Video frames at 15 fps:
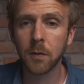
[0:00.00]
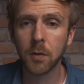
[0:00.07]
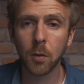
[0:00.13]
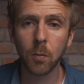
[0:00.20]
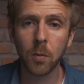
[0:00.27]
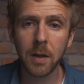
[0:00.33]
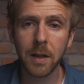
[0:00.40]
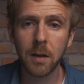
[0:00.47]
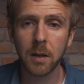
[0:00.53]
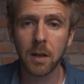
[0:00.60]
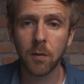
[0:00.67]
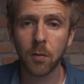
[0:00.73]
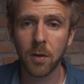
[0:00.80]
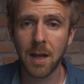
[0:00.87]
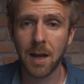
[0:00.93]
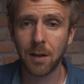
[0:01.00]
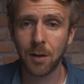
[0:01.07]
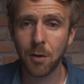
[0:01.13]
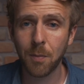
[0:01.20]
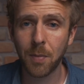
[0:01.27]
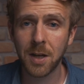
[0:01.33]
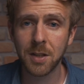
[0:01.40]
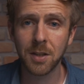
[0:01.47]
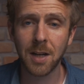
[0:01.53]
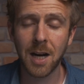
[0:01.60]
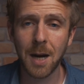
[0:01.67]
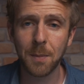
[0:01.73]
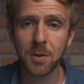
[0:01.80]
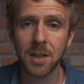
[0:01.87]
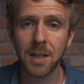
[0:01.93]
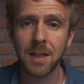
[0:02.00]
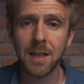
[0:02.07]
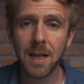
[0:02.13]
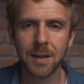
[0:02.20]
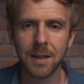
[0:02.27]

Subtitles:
If you're really looking for that low budget option,